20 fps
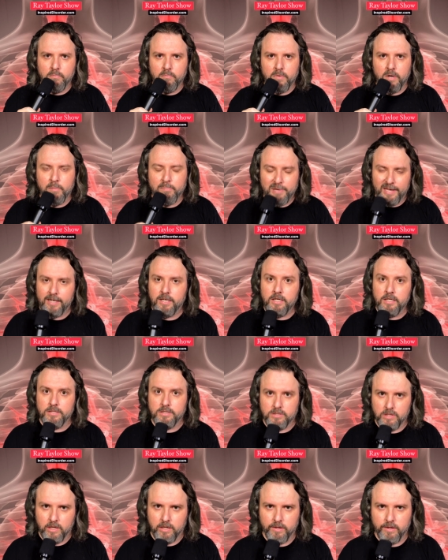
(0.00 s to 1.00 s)

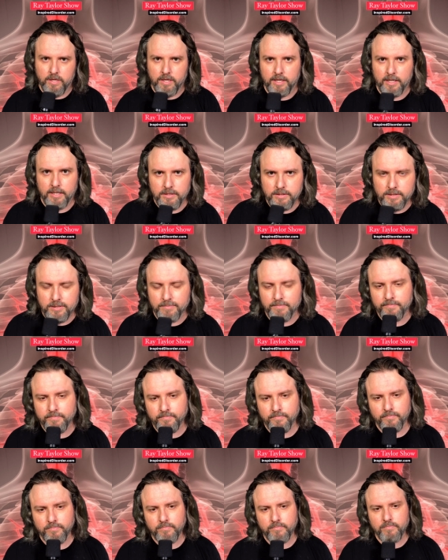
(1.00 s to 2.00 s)
opinions on things
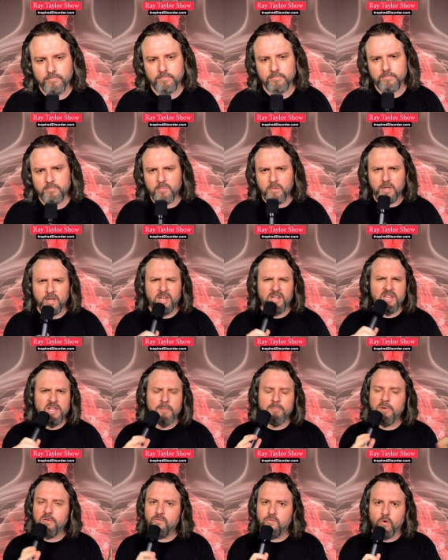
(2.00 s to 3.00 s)

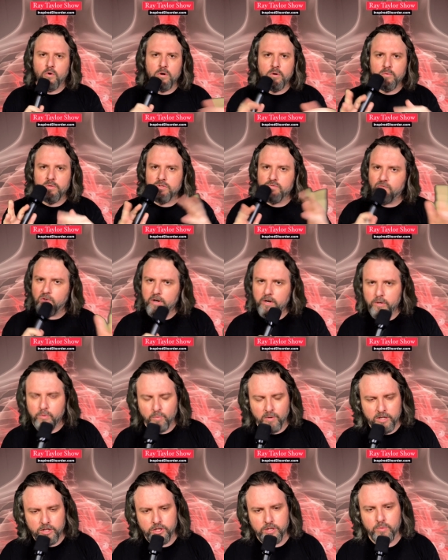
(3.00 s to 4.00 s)
that before was very
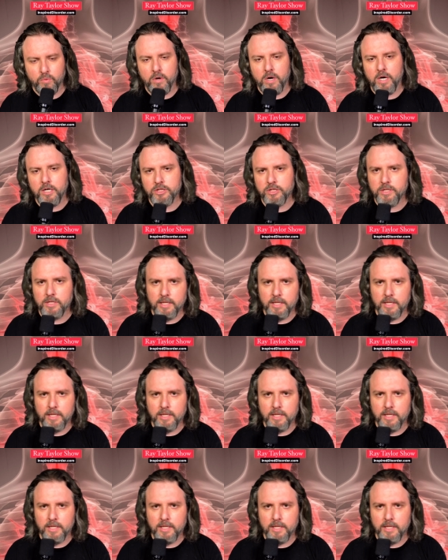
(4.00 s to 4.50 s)
wishy-washy.